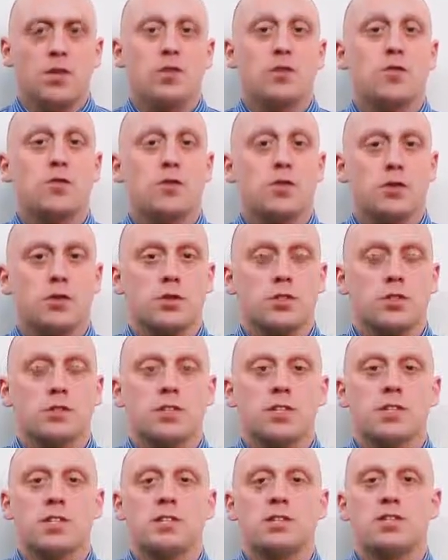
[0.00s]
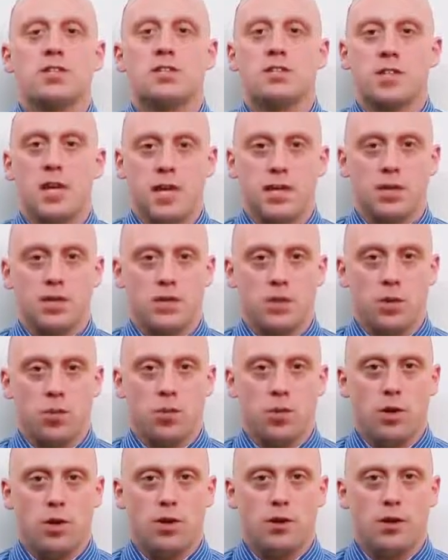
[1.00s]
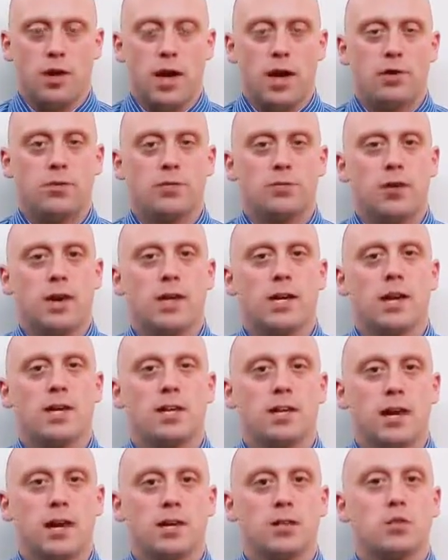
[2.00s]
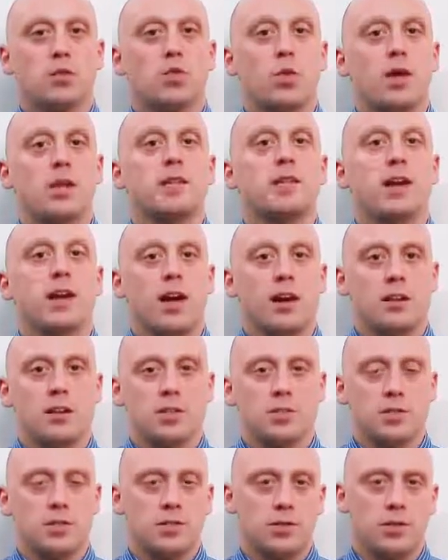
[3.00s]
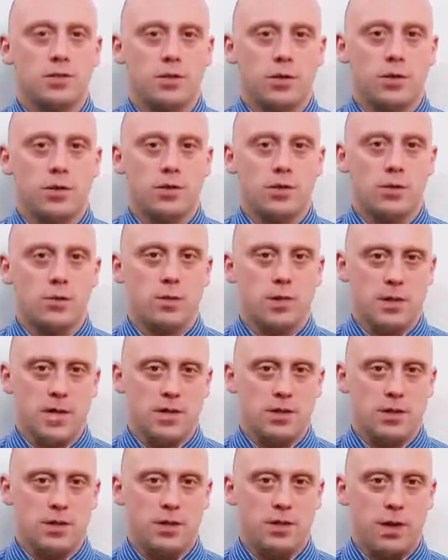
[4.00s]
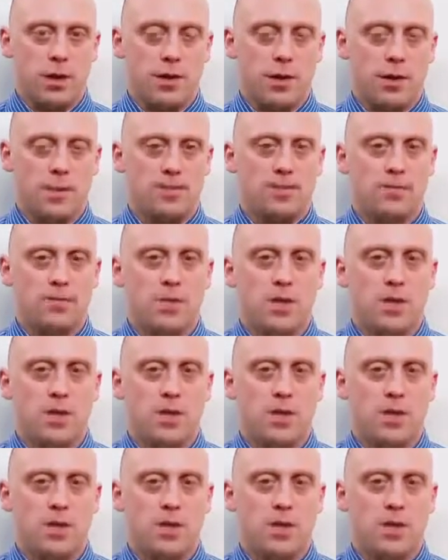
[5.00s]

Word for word: The first is stage someone and recognize when dialysis is going to be necessary.